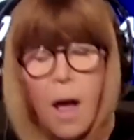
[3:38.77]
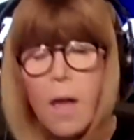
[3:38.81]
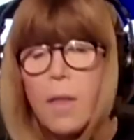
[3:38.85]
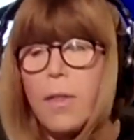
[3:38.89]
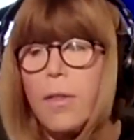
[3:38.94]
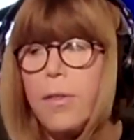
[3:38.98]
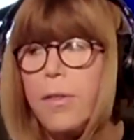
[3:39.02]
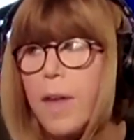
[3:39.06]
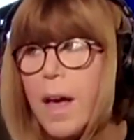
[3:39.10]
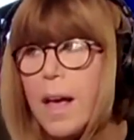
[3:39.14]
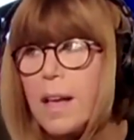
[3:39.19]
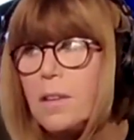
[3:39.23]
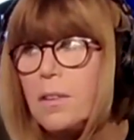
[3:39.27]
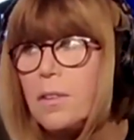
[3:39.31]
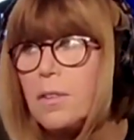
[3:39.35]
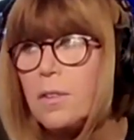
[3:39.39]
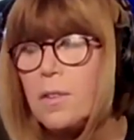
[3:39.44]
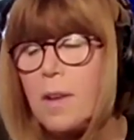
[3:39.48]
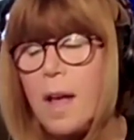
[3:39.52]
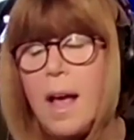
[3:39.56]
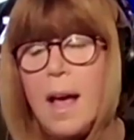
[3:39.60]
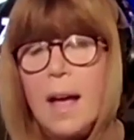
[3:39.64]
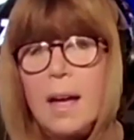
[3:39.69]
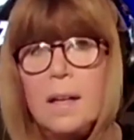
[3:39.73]
They
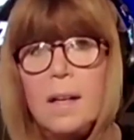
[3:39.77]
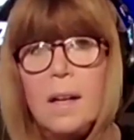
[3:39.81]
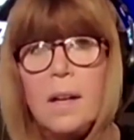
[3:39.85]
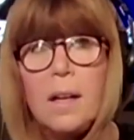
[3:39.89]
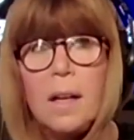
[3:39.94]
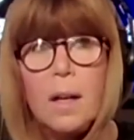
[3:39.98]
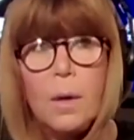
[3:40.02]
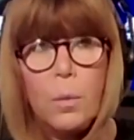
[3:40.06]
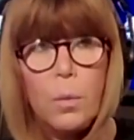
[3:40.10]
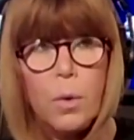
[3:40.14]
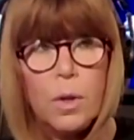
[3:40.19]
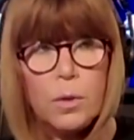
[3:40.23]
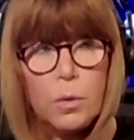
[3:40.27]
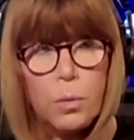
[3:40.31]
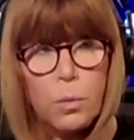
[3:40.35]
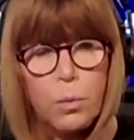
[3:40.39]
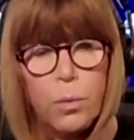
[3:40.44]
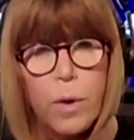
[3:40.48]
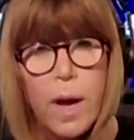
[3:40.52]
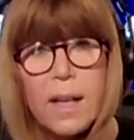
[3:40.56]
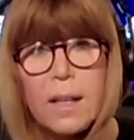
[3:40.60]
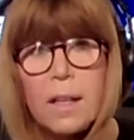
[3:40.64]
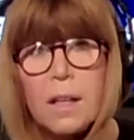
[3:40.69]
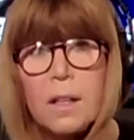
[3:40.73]
said it was
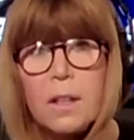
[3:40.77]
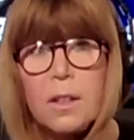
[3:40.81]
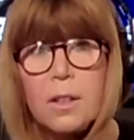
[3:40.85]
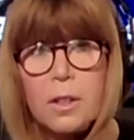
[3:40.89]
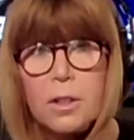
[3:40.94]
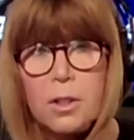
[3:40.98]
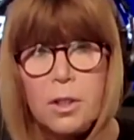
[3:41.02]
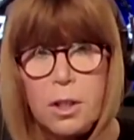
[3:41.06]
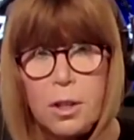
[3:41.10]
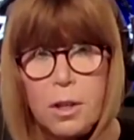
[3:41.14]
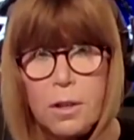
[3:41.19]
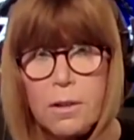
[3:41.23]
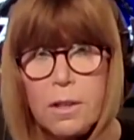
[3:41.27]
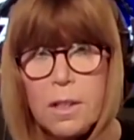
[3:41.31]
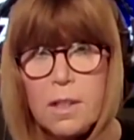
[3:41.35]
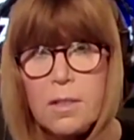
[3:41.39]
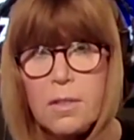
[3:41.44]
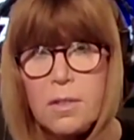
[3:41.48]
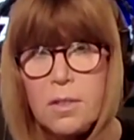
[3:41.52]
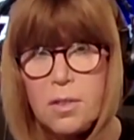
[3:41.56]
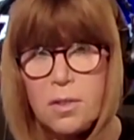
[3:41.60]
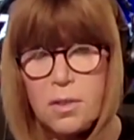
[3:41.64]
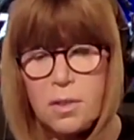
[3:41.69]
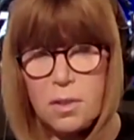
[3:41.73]
regular
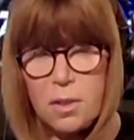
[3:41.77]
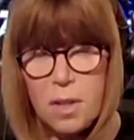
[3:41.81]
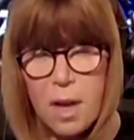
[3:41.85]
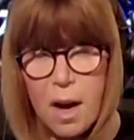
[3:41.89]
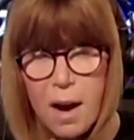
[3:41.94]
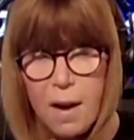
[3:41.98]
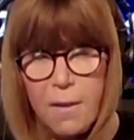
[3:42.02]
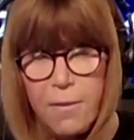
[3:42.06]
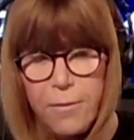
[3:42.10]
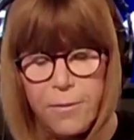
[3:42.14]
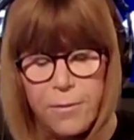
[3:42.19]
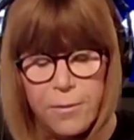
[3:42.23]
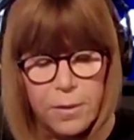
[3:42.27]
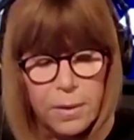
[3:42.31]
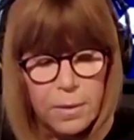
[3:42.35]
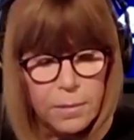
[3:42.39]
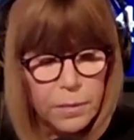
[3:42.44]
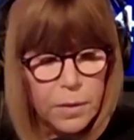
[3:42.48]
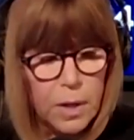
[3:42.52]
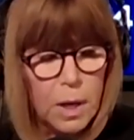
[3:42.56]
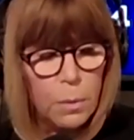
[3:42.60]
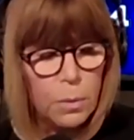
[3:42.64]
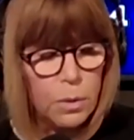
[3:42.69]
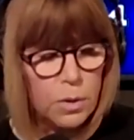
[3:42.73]
tourist stuff.
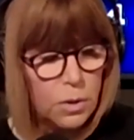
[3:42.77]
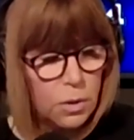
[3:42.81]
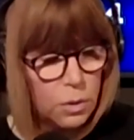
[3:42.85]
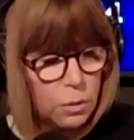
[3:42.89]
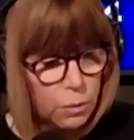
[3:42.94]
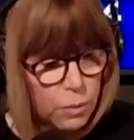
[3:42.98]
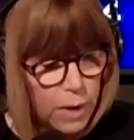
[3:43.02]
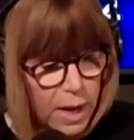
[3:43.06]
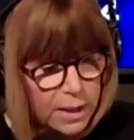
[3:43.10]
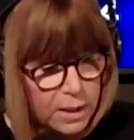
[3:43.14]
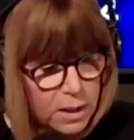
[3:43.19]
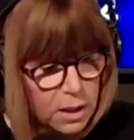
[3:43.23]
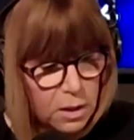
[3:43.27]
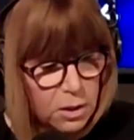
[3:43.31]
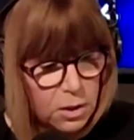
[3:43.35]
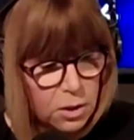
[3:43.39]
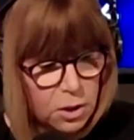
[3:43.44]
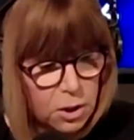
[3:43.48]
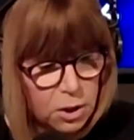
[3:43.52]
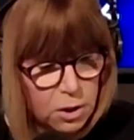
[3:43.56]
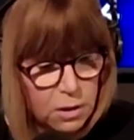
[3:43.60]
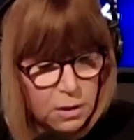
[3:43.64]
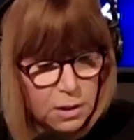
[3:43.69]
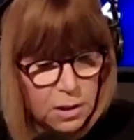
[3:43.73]
It was your regular
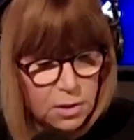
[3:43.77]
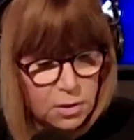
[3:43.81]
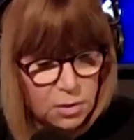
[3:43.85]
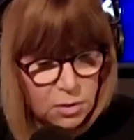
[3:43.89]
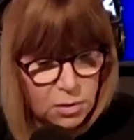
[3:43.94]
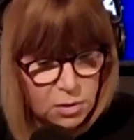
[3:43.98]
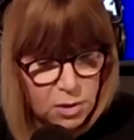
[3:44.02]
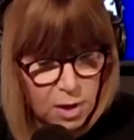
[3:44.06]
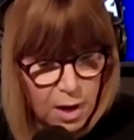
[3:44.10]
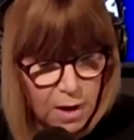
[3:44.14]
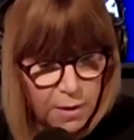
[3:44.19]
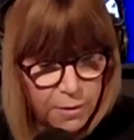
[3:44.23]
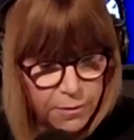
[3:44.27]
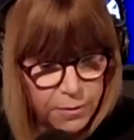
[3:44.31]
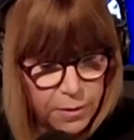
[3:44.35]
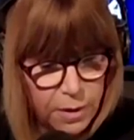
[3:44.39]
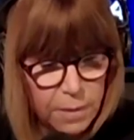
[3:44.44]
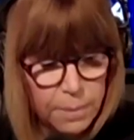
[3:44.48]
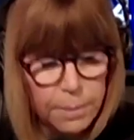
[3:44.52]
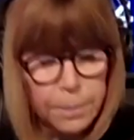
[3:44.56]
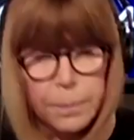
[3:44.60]
tourist stuff.